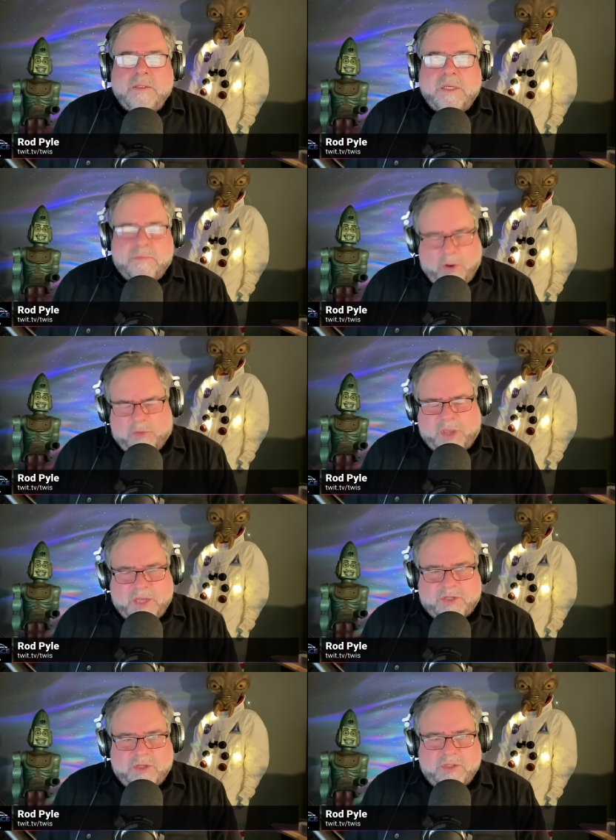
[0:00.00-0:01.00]
In both
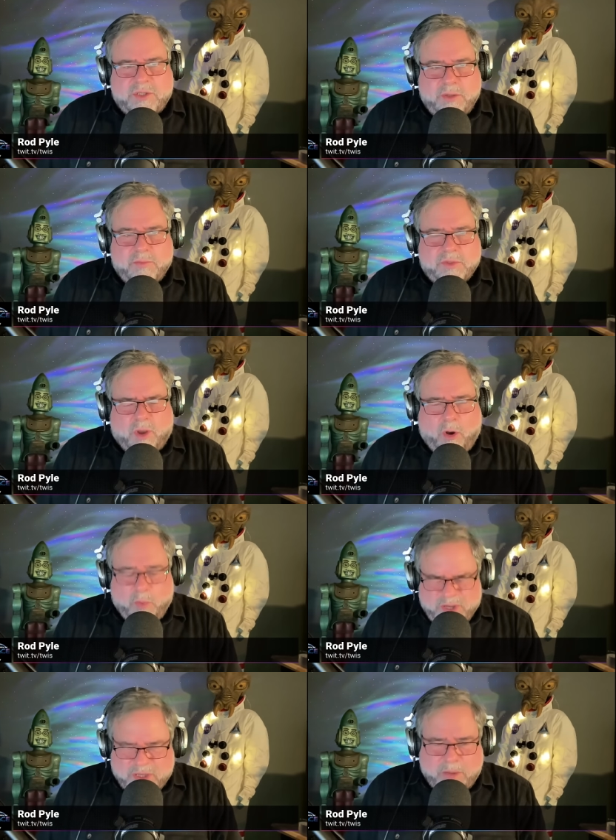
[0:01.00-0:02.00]
cases, it was
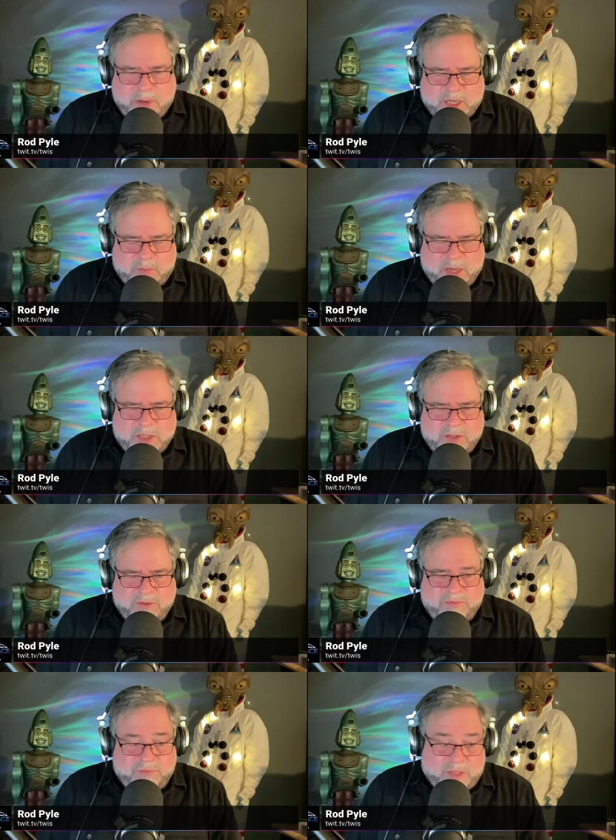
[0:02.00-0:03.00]
always going to be expensive.